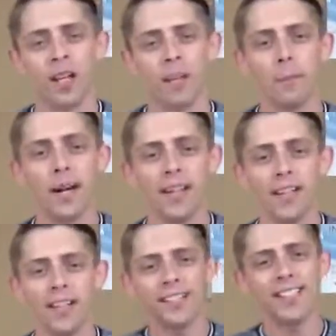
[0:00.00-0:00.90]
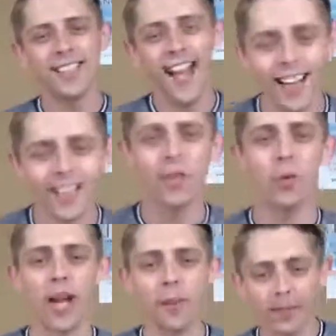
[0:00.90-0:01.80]
But it's exactly
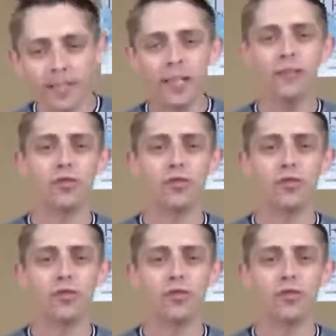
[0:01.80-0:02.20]
what I believe